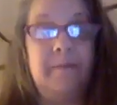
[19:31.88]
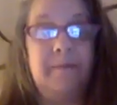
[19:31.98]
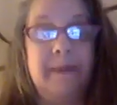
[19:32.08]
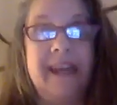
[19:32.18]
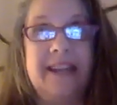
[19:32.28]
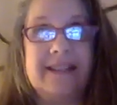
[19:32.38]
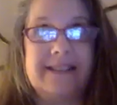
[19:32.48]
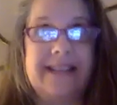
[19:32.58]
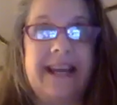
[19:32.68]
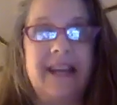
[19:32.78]
being
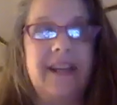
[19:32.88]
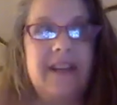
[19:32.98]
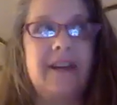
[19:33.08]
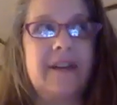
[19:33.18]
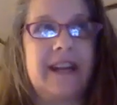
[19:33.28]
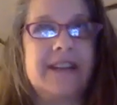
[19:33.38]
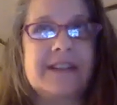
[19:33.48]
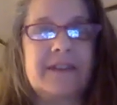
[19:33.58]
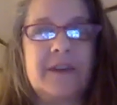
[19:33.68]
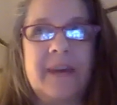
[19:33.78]
sick, the
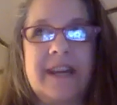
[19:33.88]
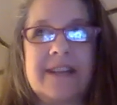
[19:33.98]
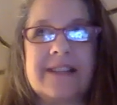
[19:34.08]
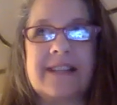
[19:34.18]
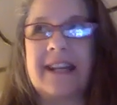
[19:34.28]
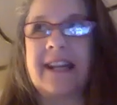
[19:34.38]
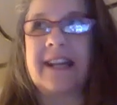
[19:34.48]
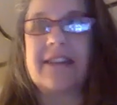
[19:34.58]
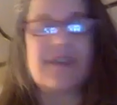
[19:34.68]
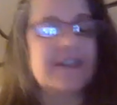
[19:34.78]
last few weeks, and
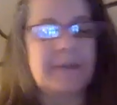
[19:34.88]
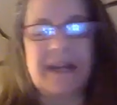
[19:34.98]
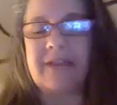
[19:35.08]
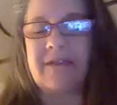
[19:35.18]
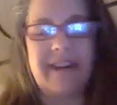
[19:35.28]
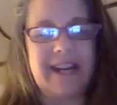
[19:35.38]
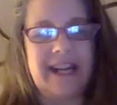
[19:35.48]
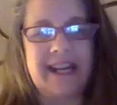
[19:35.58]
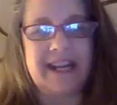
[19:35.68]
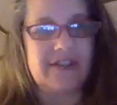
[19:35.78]
it's just been
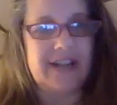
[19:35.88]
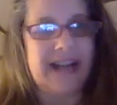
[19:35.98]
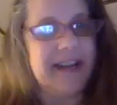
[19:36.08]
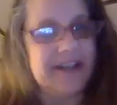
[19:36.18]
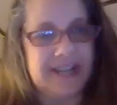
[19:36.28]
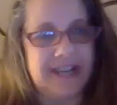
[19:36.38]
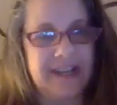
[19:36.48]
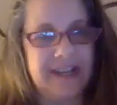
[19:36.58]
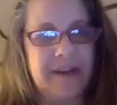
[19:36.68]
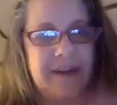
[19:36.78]
really challenging,
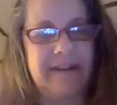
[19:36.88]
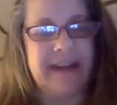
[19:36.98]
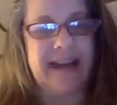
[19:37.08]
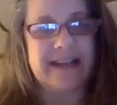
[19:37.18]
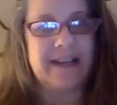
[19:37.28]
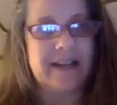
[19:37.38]
and I've had